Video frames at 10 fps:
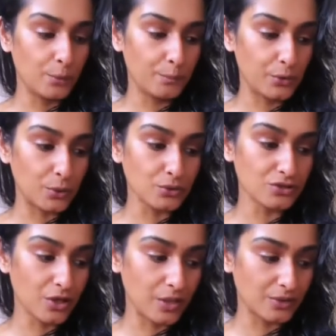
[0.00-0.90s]
But
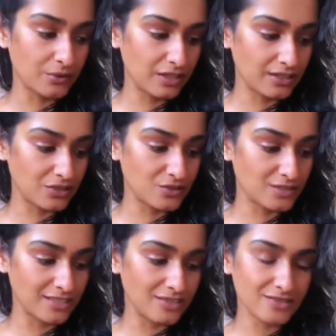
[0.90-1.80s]
also, I don't think that you
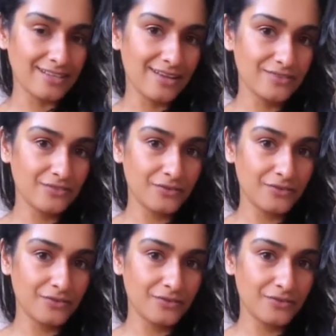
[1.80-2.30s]
see yourself